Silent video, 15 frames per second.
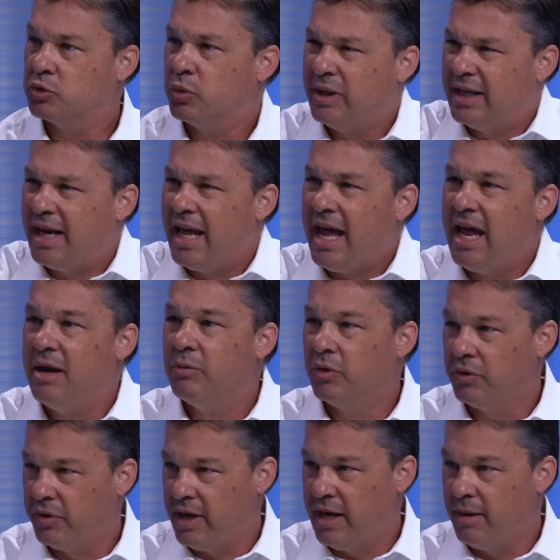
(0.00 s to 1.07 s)
We enable
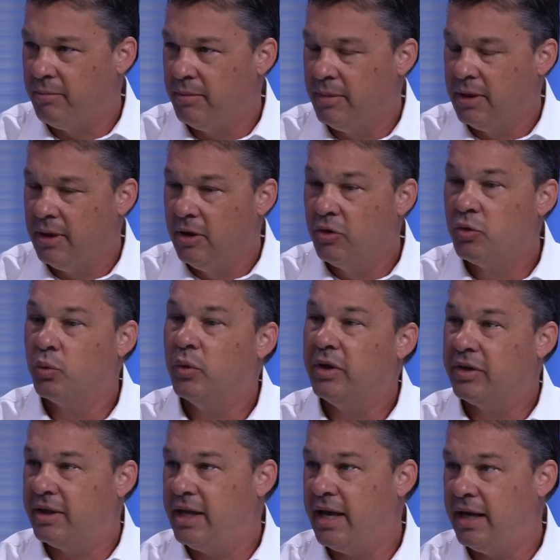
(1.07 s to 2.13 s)
them
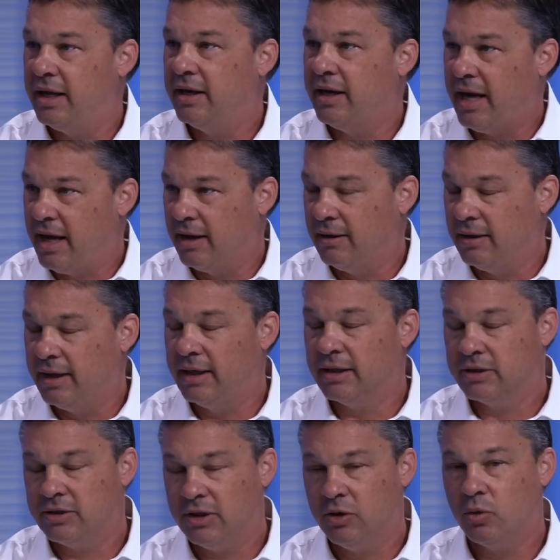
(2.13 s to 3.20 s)
with data
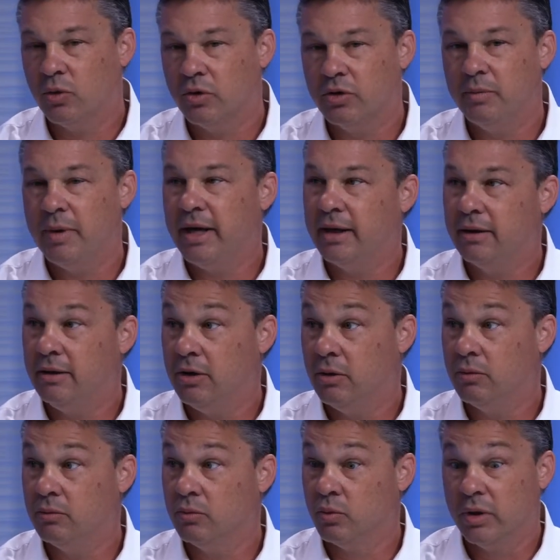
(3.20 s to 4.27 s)
analytics in order to make
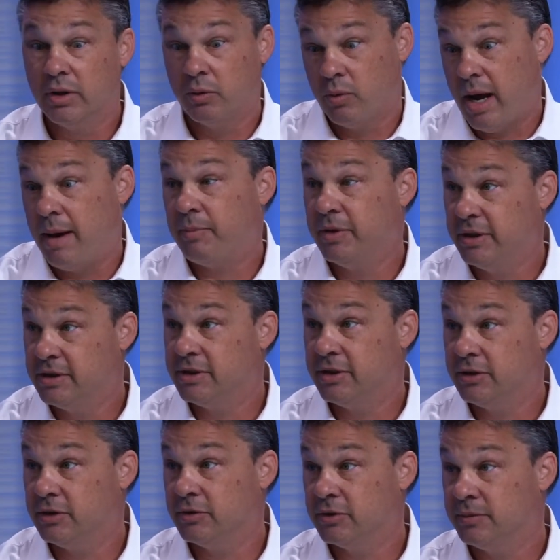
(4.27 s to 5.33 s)
really rapid decisions.